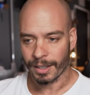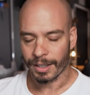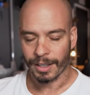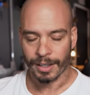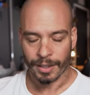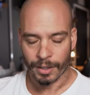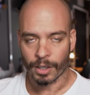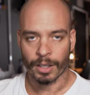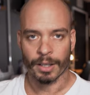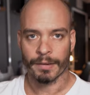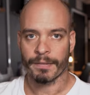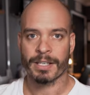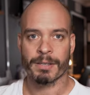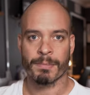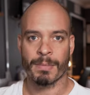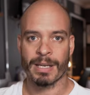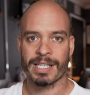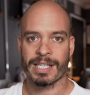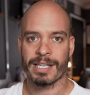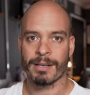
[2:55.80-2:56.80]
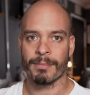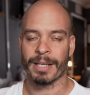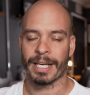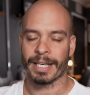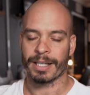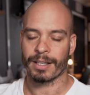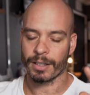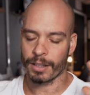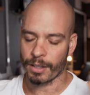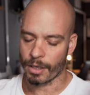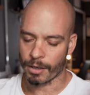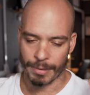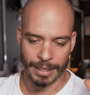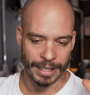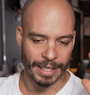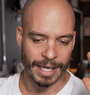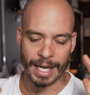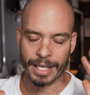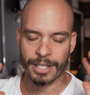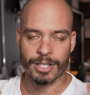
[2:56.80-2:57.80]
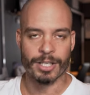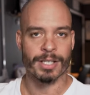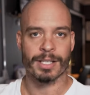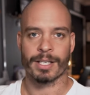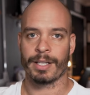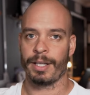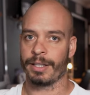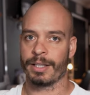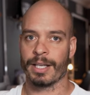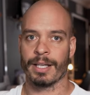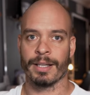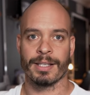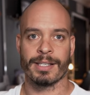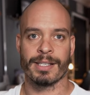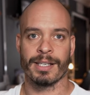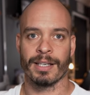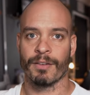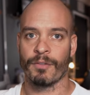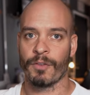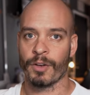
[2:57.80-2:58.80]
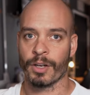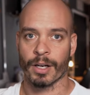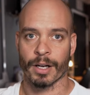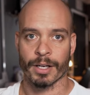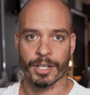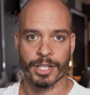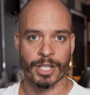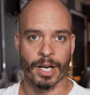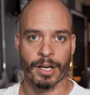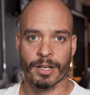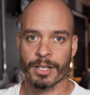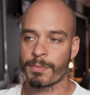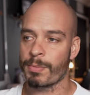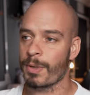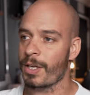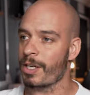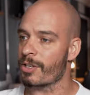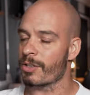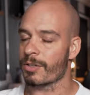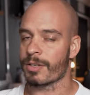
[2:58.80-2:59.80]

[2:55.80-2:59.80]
And all of this may seem like, yo man, I just clicked on this thing to figure out shutter speeds.